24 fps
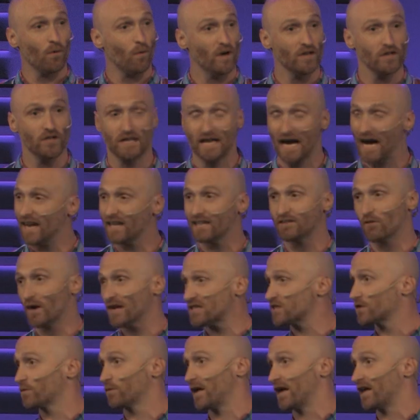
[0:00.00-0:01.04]
one you got to
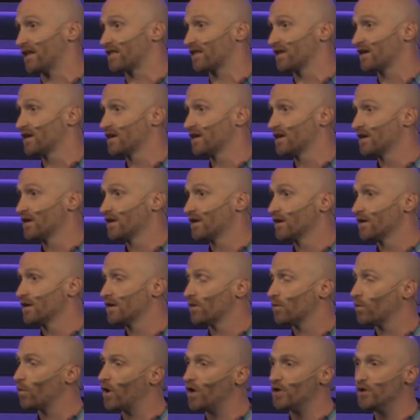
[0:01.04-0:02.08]
wrestle with.
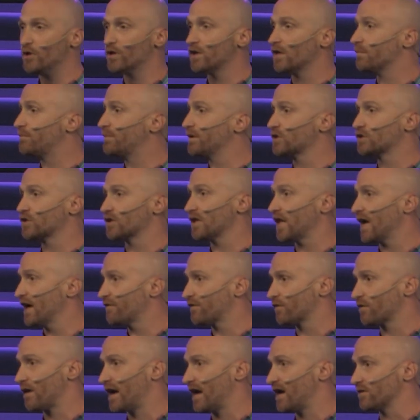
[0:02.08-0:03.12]
What are you going to build your life
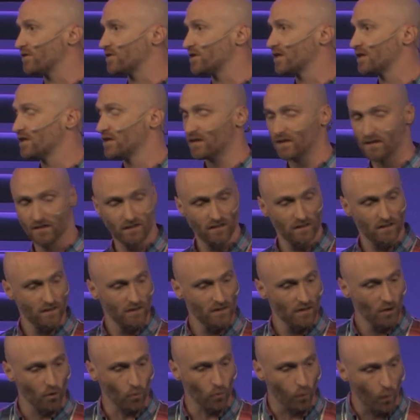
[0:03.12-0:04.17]
around?
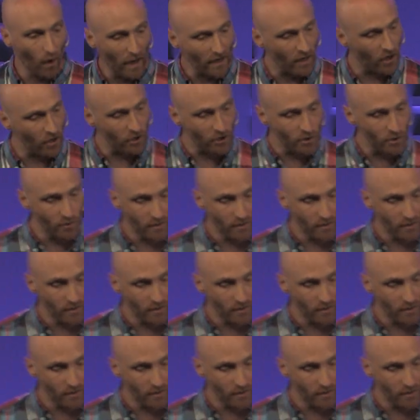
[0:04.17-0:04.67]
What are you